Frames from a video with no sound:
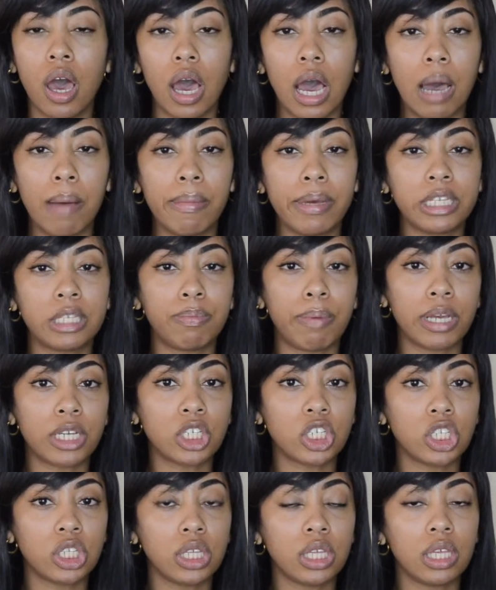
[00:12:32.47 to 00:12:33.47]

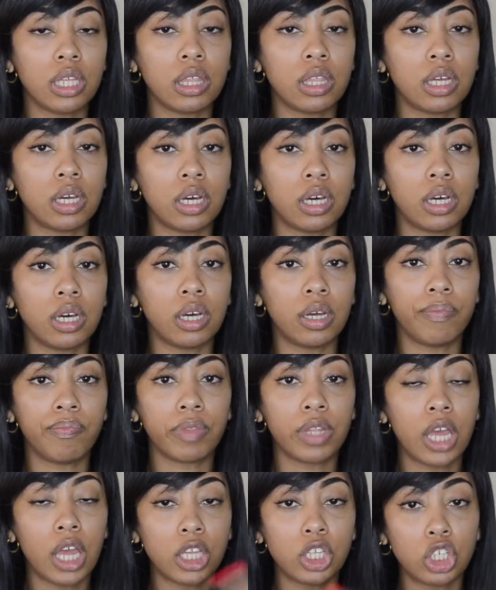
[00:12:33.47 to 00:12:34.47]
especially the
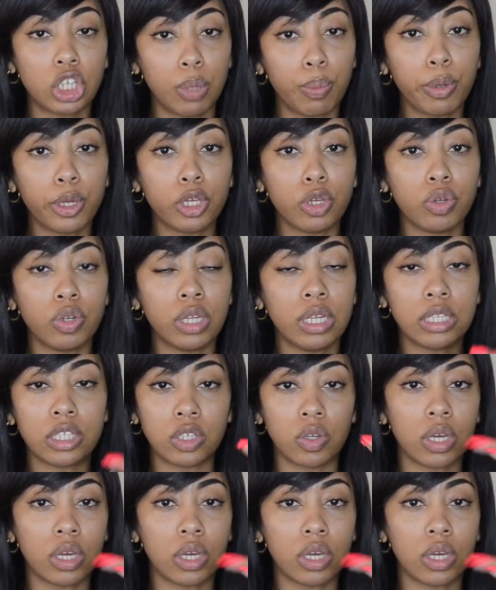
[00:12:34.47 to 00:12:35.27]
cheaper units,